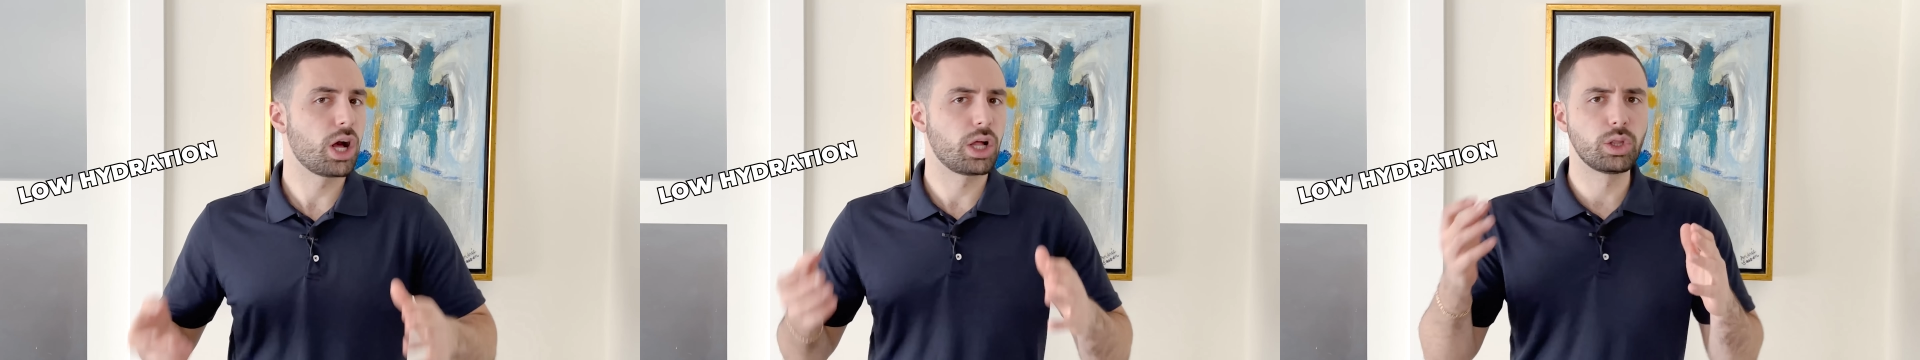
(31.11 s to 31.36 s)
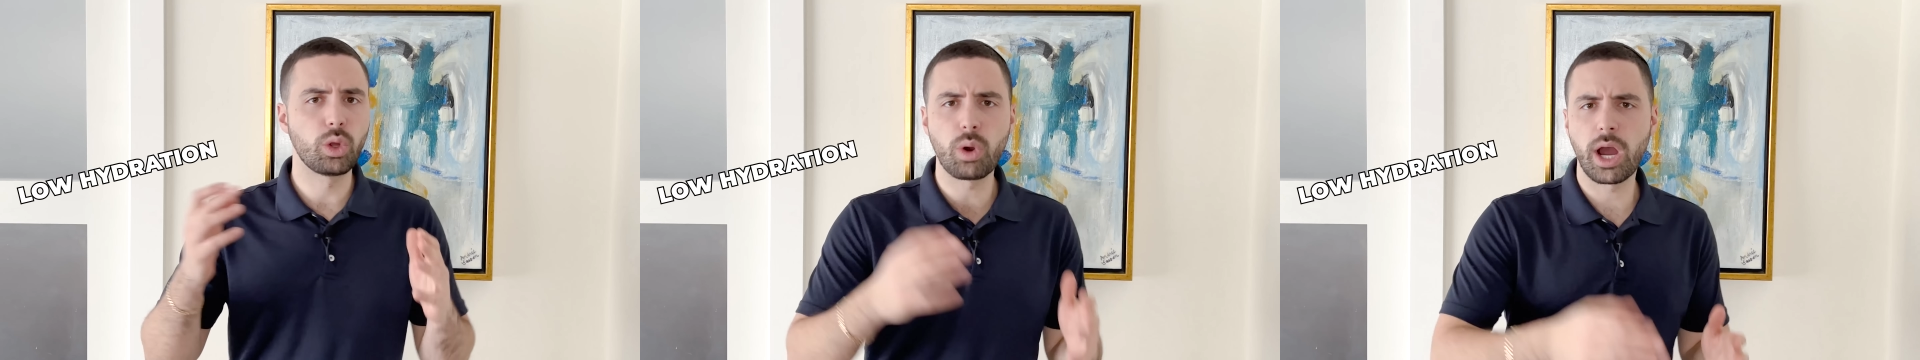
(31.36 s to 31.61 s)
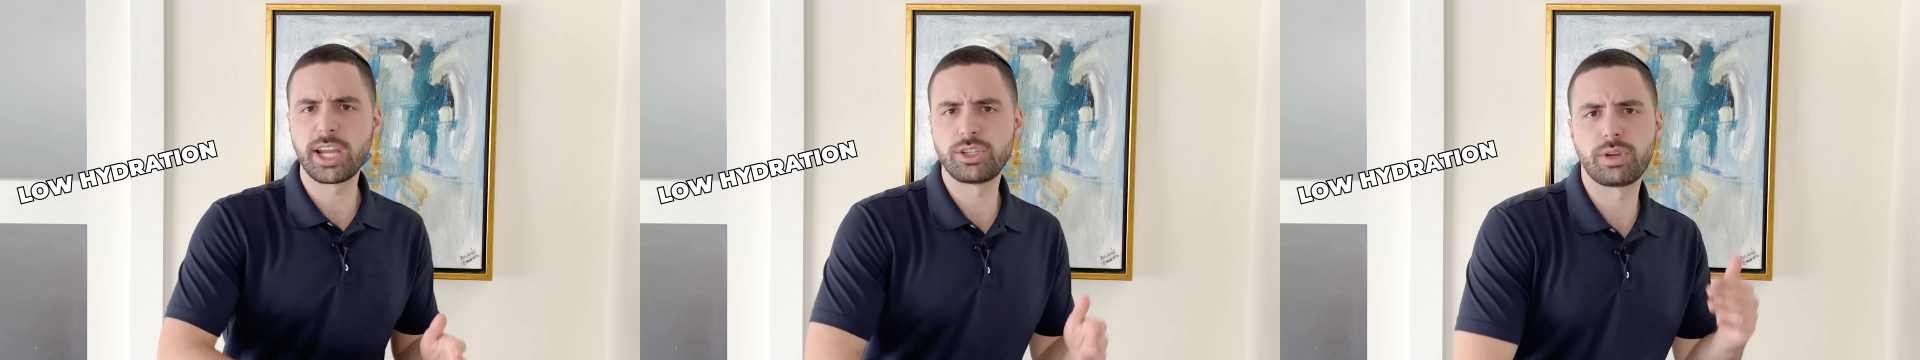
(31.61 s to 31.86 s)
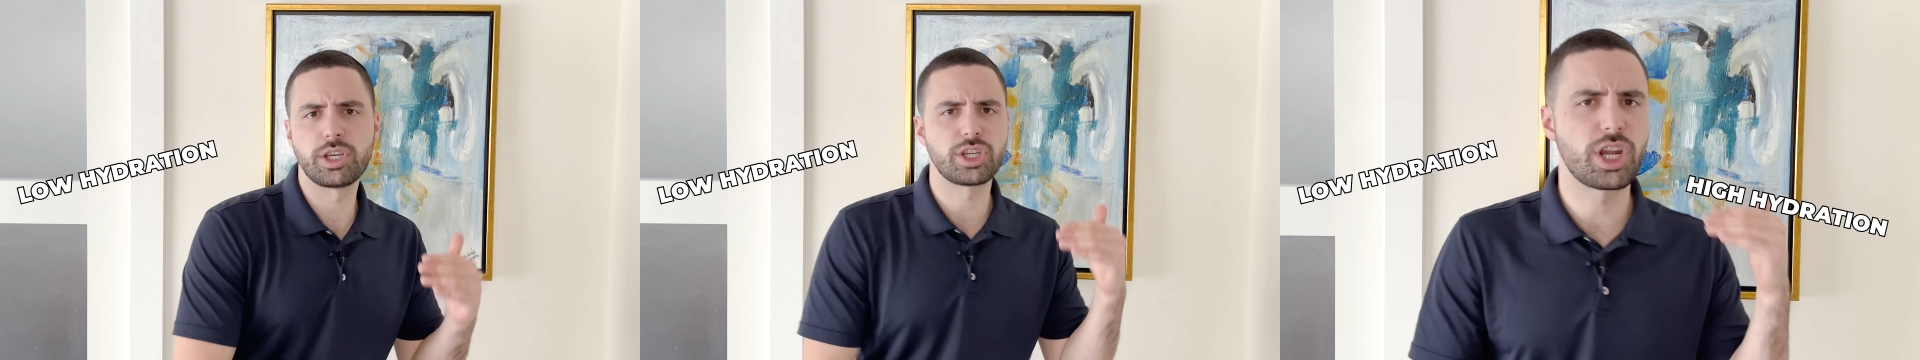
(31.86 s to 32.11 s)
low
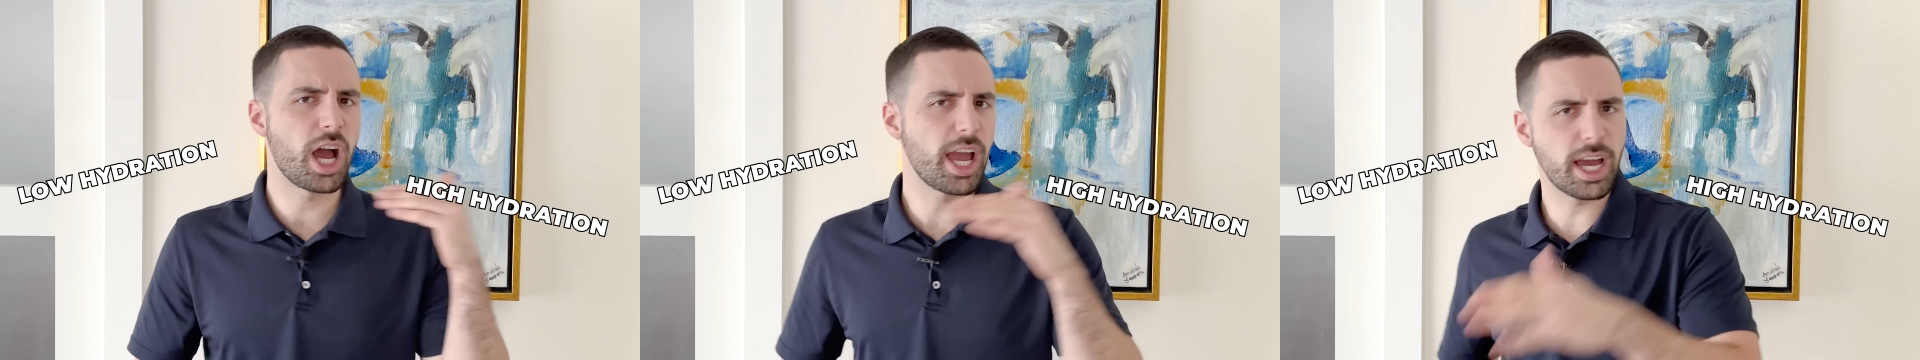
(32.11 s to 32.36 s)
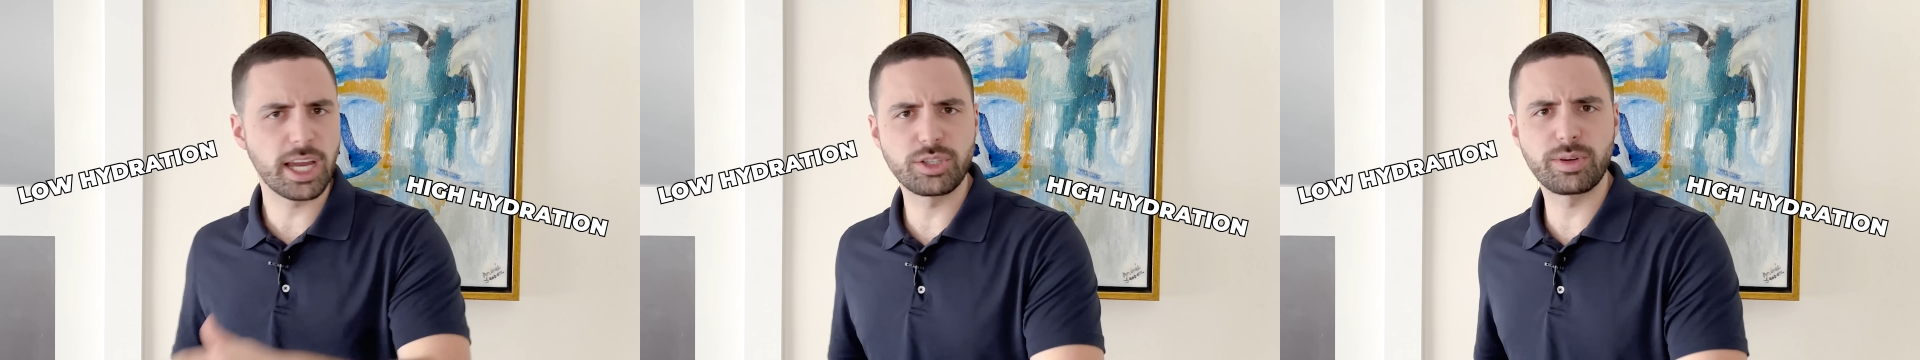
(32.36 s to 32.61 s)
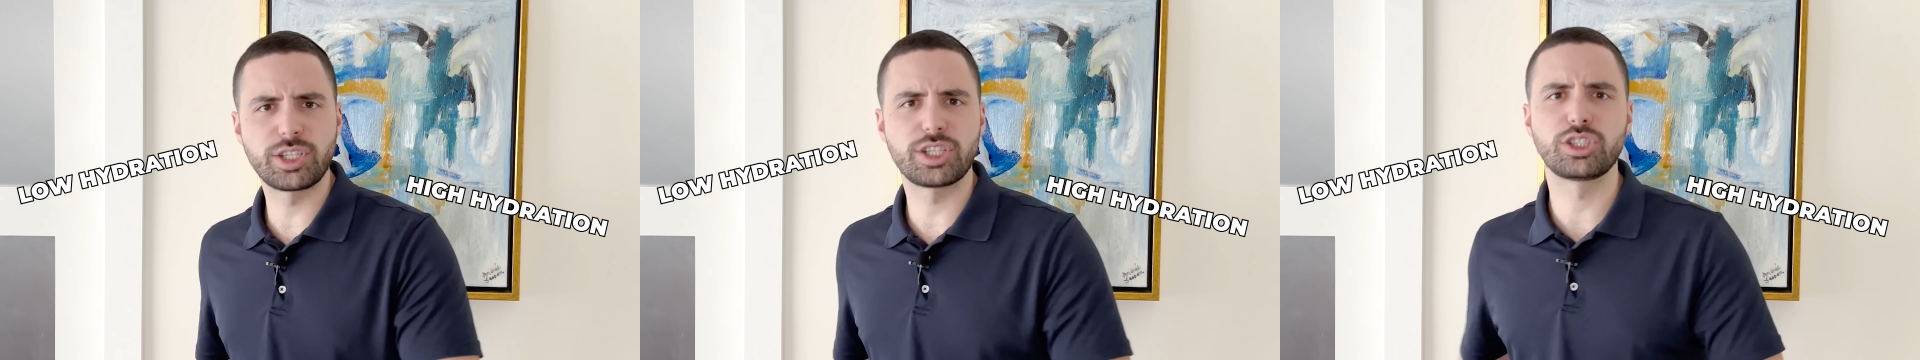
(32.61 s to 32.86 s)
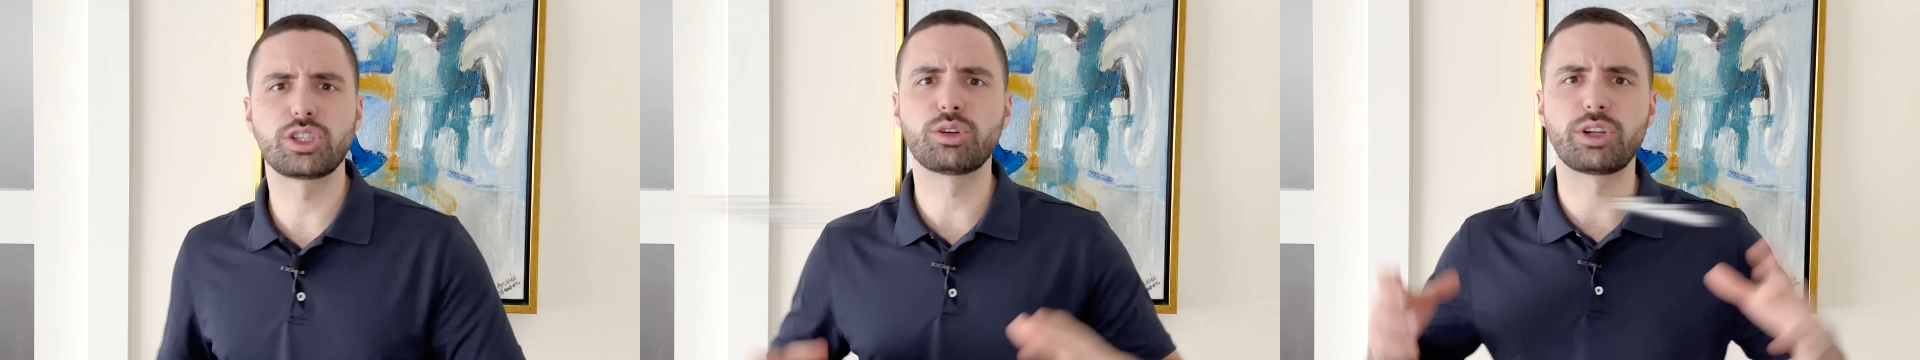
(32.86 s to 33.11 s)
hydration, high
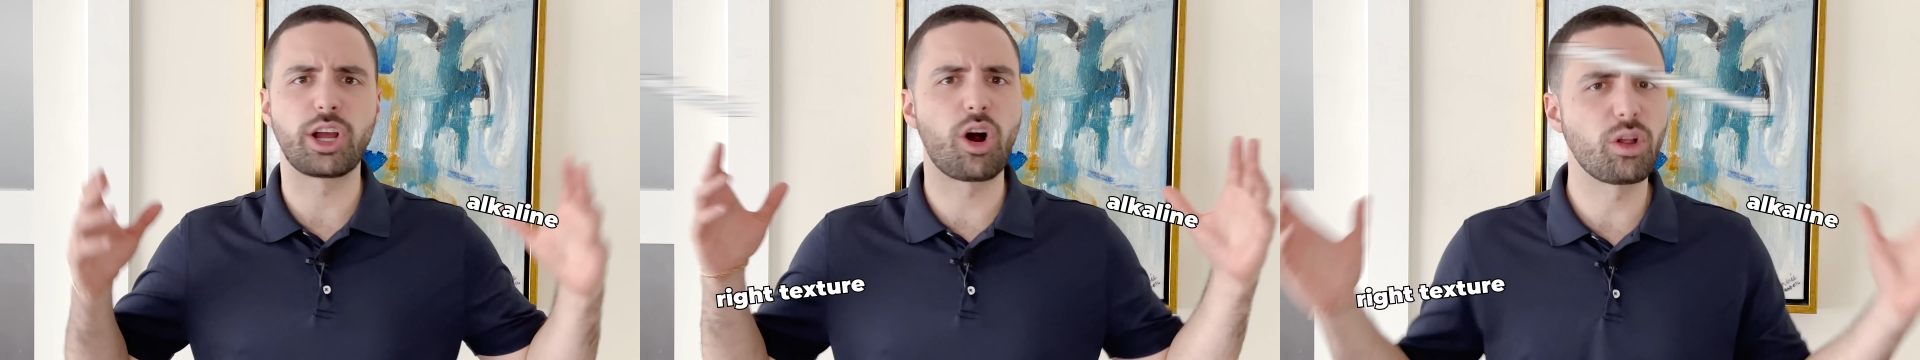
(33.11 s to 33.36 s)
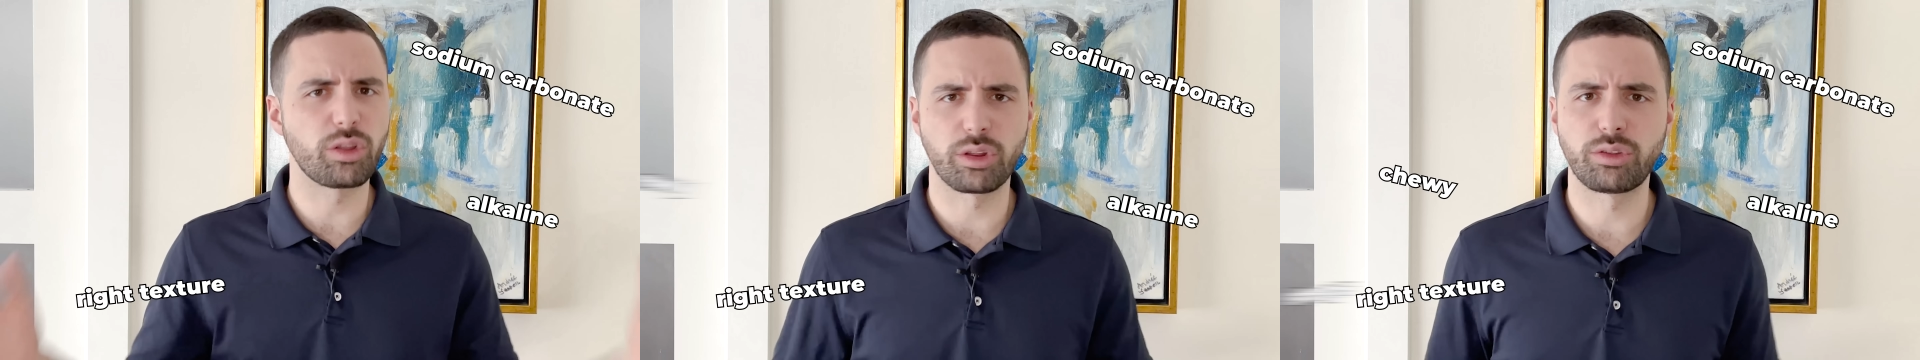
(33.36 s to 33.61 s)
hydrations, learning all the